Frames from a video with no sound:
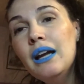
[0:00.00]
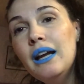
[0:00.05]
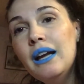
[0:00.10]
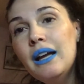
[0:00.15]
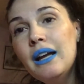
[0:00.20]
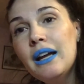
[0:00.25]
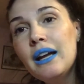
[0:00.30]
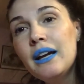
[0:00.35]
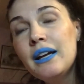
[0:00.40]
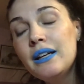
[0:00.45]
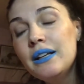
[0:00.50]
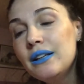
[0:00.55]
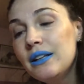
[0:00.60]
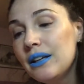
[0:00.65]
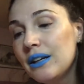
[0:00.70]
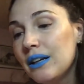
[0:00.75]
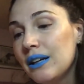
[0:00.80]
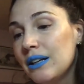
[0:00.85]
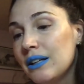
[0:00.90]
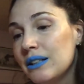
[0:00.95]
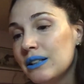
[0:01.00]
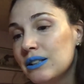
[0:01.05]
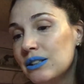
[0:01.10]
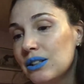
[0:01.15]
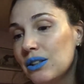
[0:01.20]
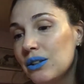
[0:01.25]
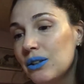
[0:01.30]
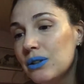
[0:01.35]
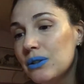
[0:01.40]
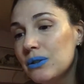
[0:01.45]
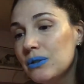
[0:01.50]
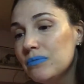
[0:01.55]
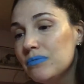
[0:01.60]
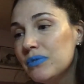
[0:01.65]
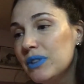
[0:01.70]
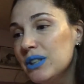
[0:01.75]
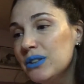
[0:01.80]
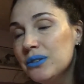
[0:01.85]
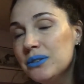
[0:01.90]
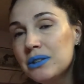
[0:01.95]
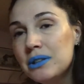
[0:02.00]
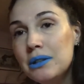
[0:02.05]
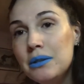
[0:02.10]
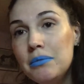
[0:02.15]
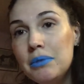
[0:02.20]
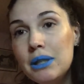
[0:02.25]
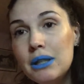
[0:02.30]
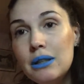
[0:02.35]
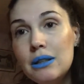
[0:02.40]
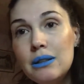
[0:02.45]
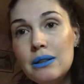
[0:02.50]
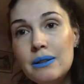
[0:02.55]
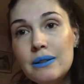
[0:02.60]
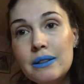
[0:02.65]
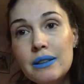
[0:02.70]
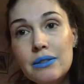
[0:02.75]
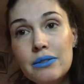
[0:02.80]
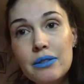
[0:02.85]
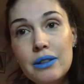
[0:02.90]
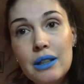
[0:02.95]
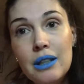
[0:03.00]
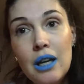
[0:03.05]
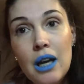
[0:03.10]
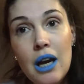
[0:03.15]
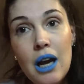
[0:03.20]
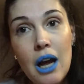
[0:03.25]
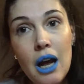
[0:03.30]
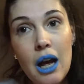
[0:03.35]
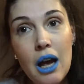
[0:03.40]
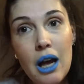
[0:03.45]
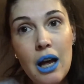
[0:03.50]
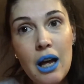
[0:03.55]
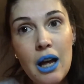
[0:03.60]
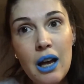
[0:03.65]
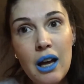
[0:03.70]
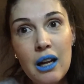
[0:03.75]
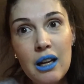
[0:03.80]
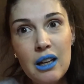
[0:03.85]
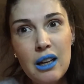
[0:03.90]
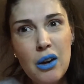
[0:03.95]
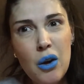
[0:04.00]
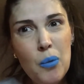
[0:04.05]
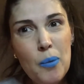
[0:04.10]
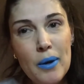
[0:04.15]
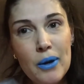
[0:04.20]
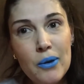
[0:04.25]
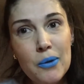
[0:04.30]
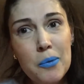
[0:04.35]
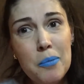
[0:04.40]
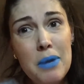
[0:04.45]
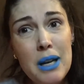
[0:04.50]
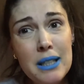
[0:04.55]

And uh, so this one's going to be a little different and I hope I don't